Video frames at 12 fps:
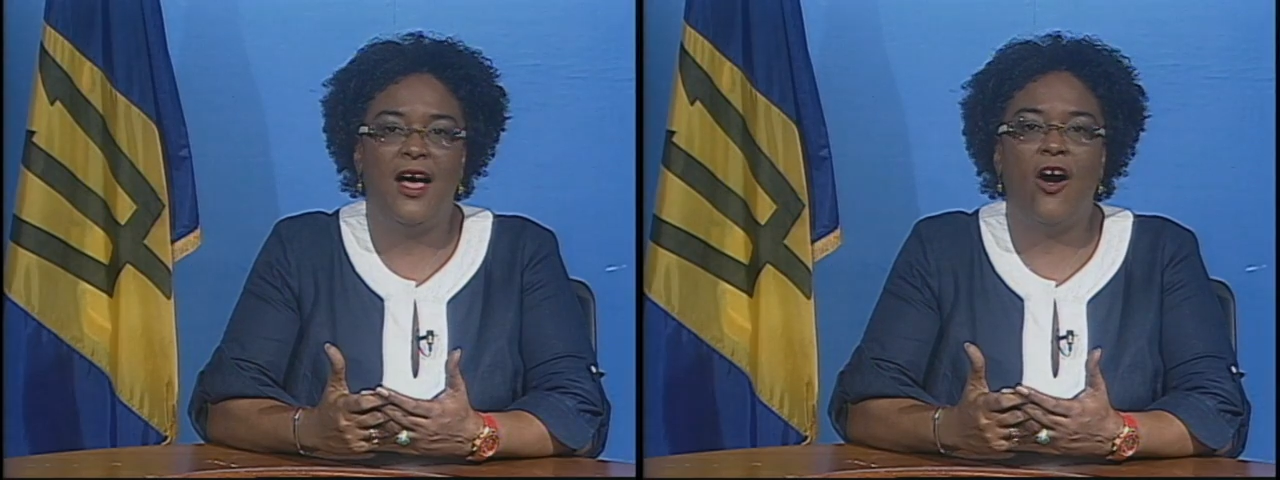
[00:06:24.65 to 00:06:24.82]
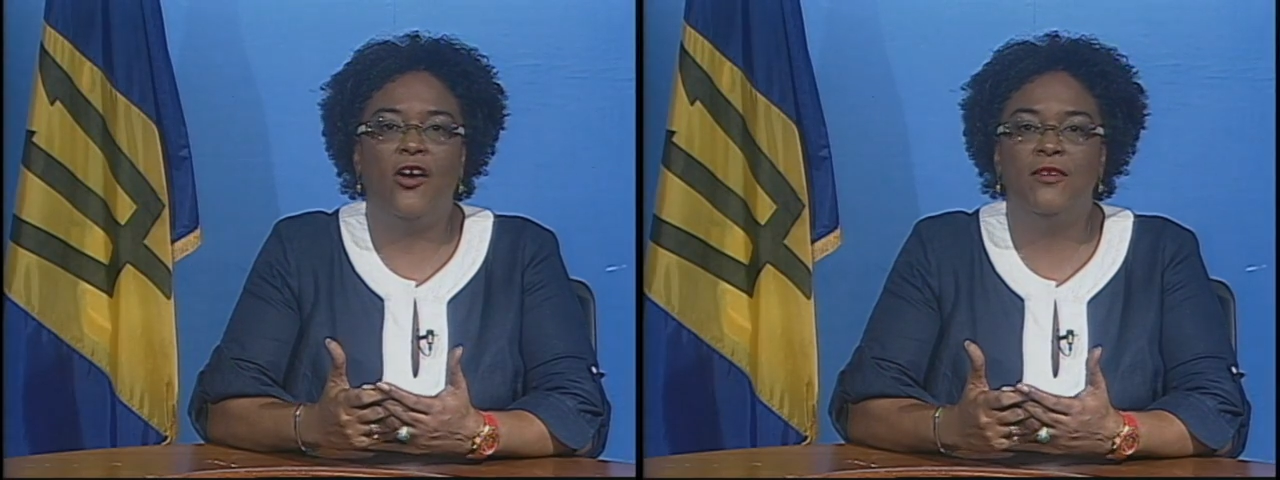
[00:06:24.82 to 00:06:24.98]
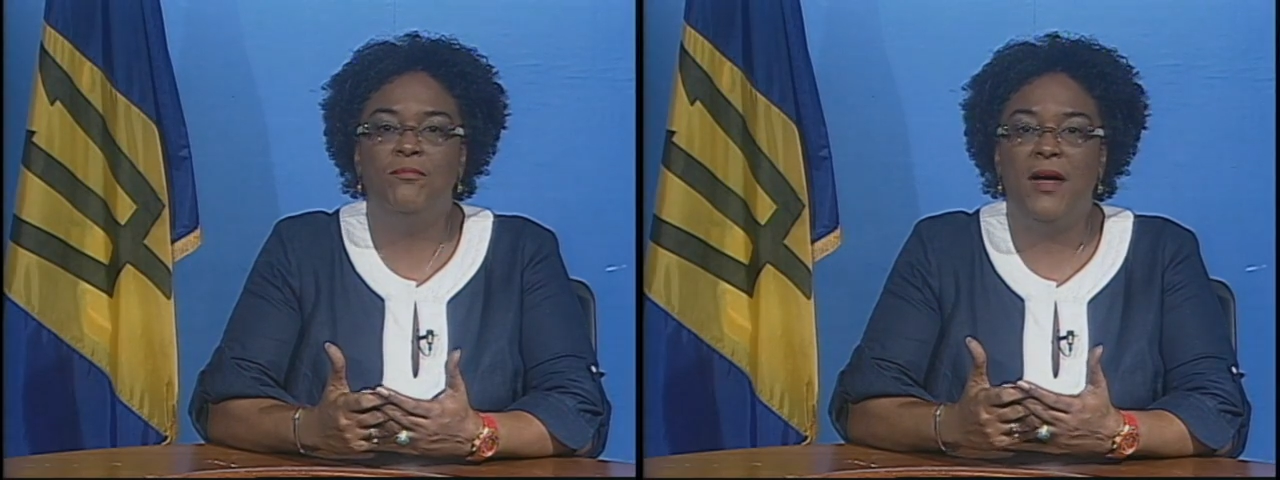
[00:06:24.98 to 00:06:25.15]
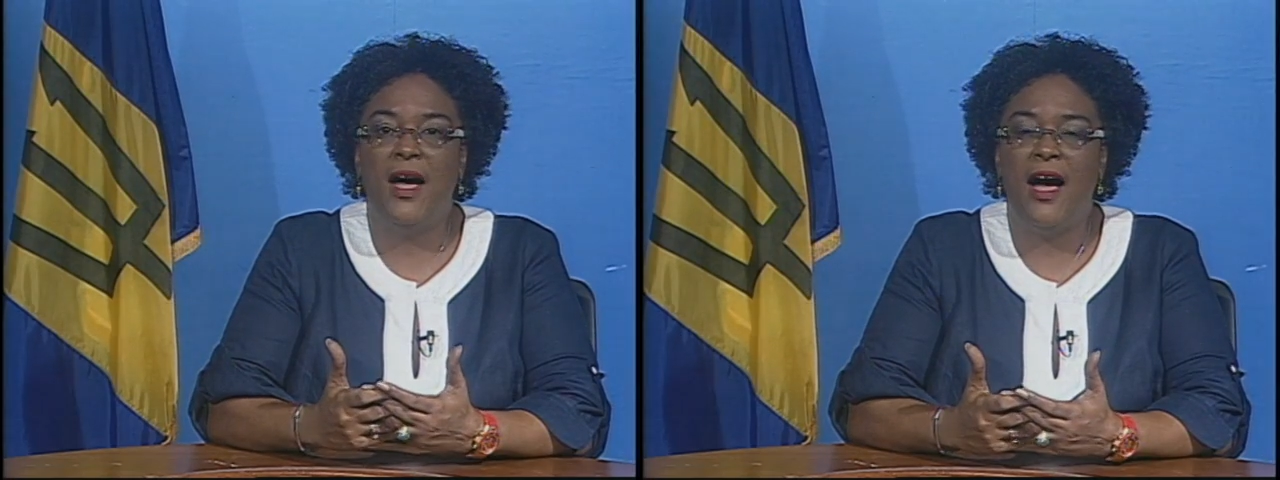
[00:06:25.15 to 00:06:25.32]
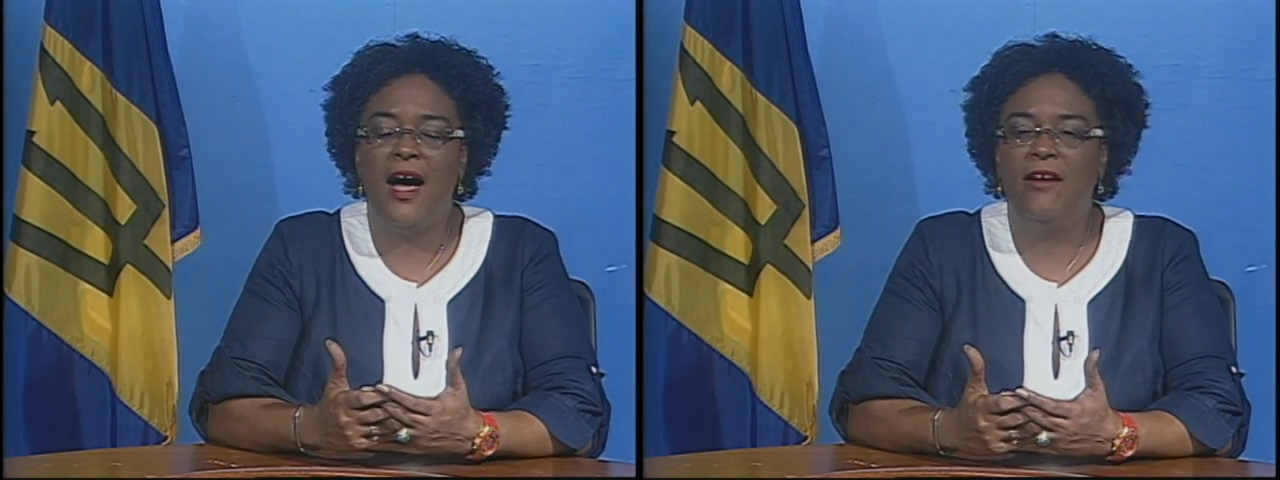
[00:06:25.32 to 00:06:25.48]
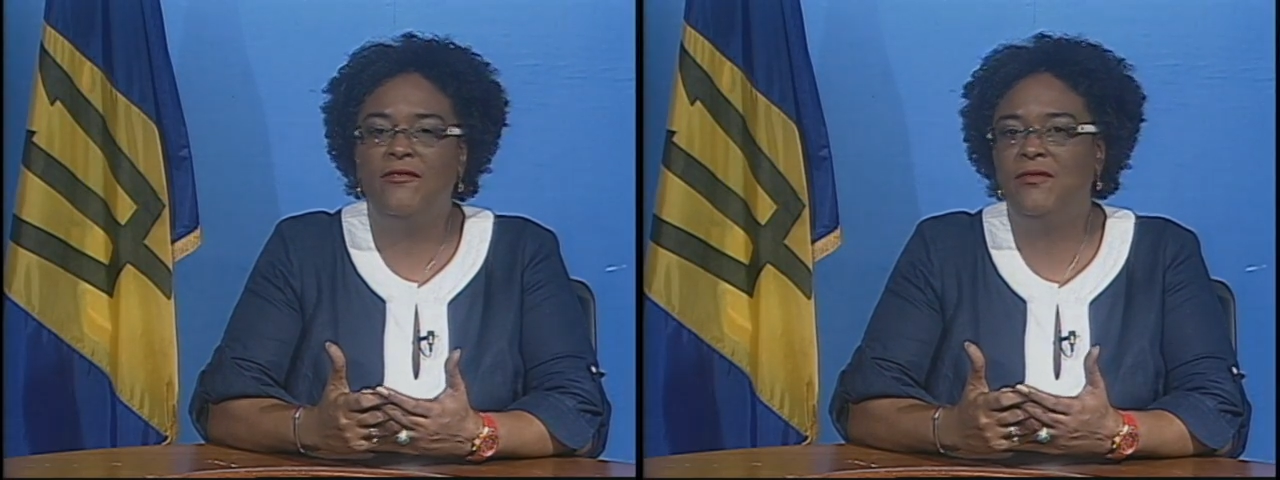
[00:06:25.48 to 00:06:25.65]
On
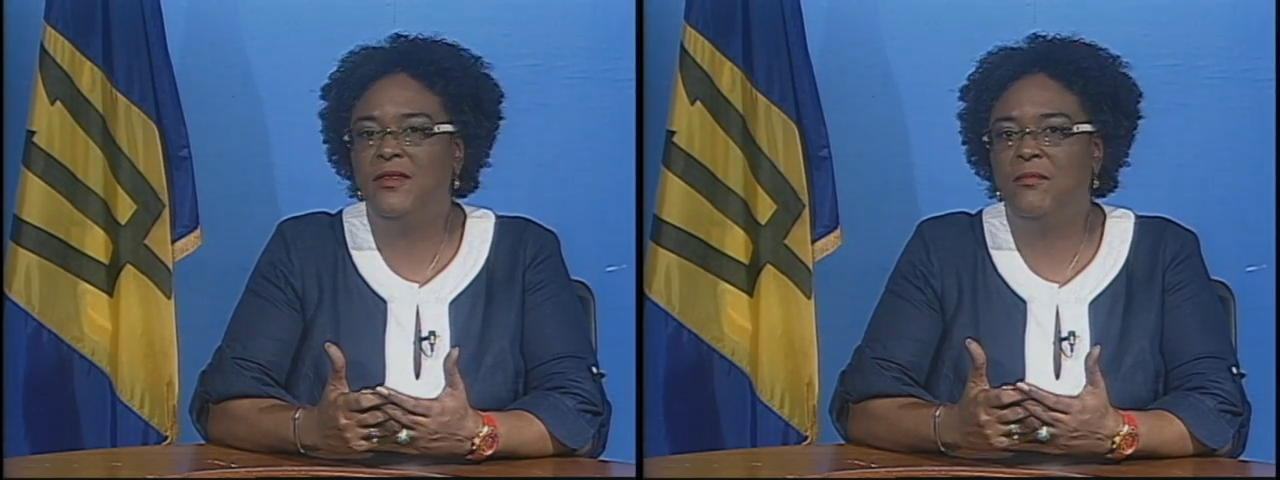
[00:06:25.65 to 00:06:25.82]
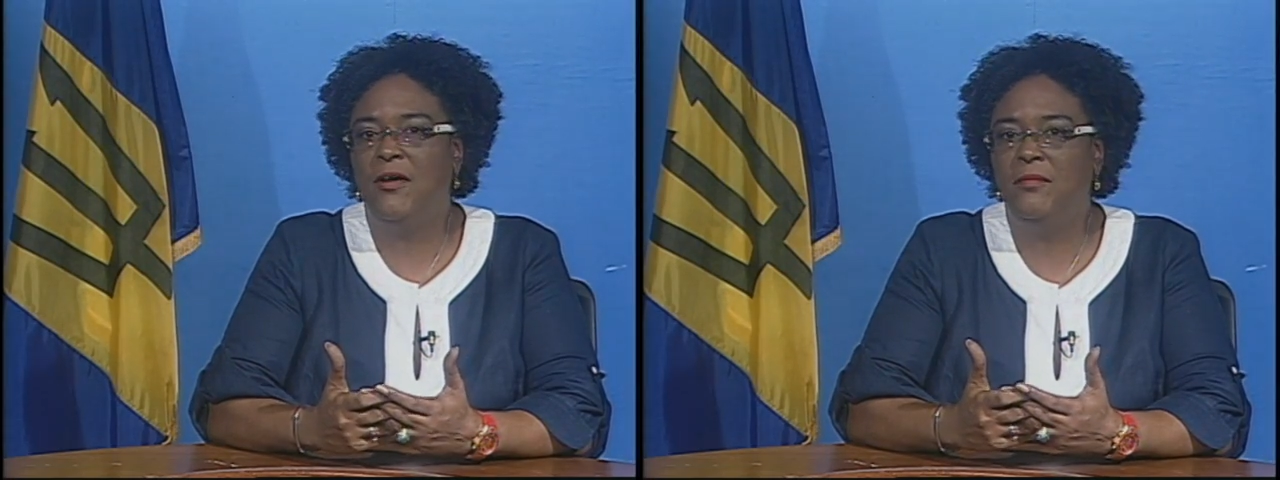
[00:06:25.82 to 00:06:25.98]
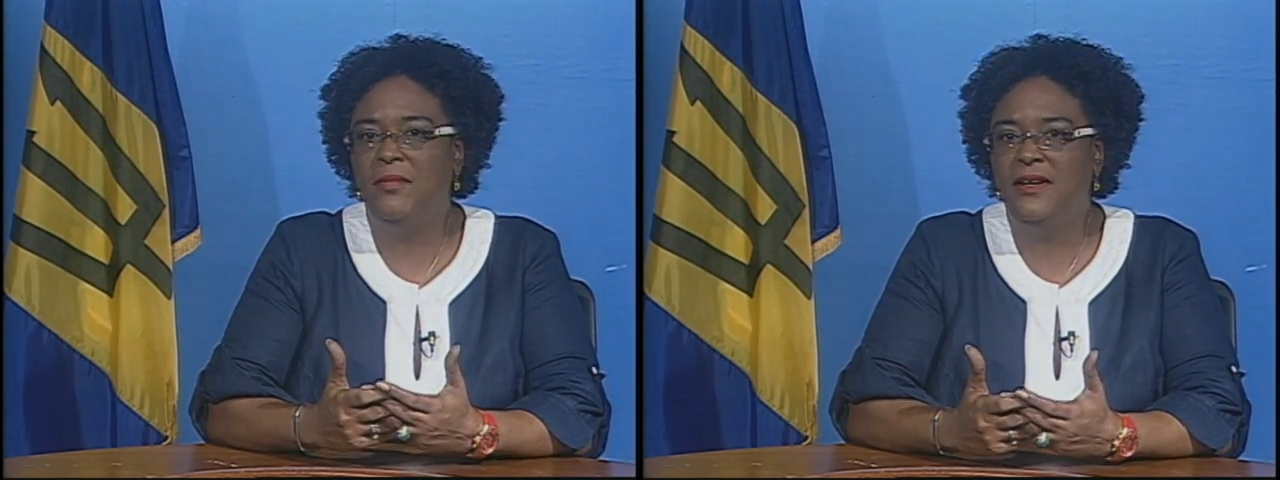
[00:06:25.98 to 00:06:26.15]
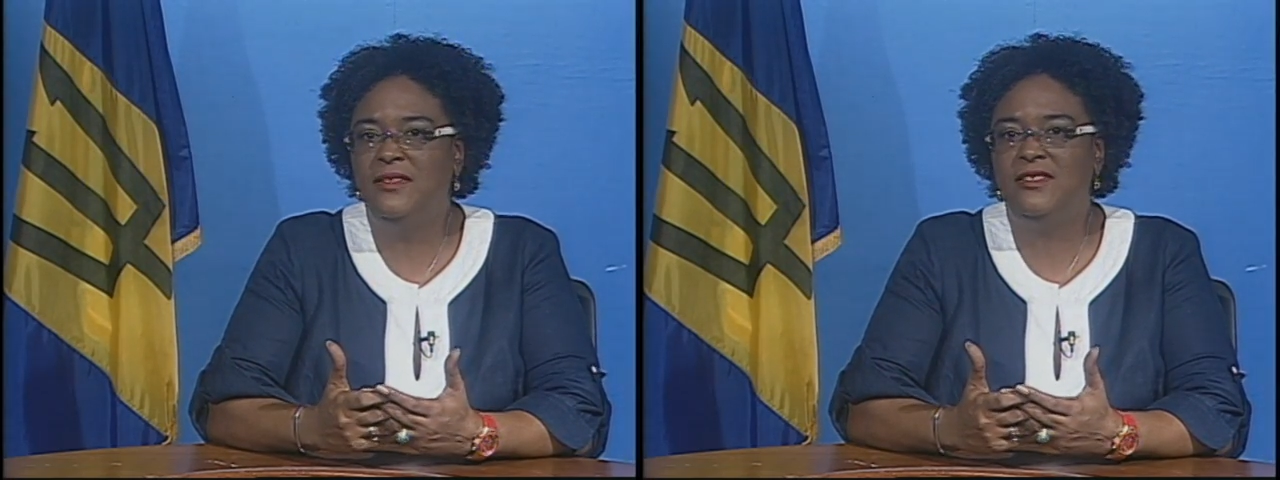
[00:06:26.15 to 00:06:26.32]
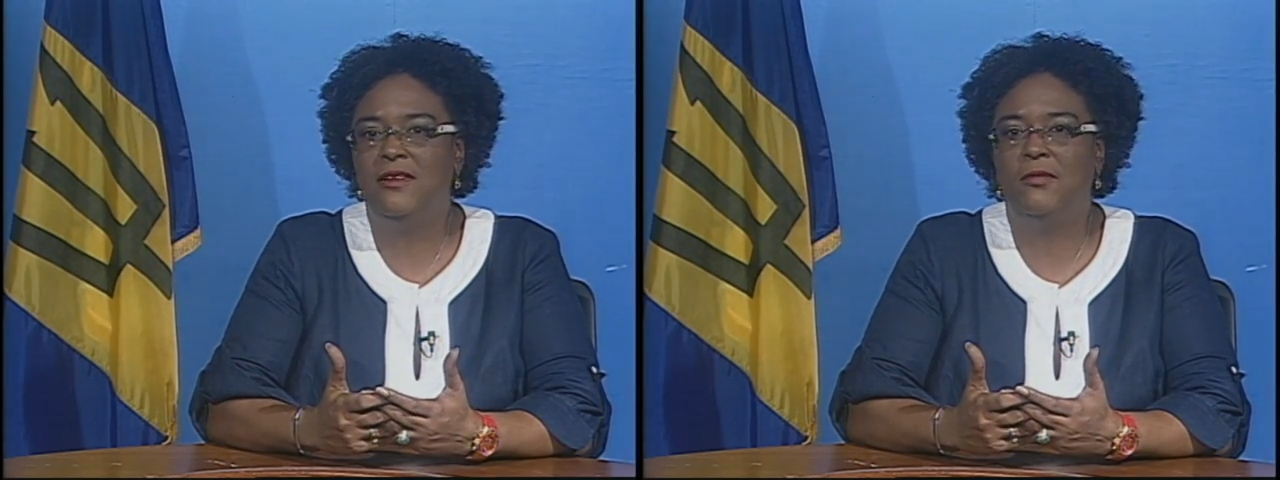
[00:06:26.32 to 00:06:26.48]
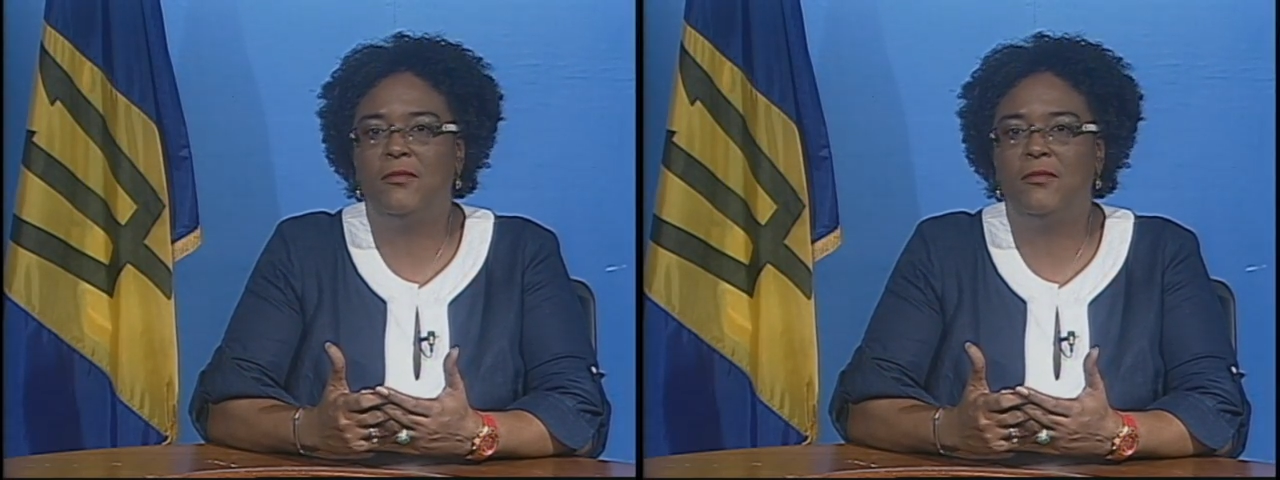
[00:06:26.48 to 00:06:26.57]
behalf of the Barbados Labour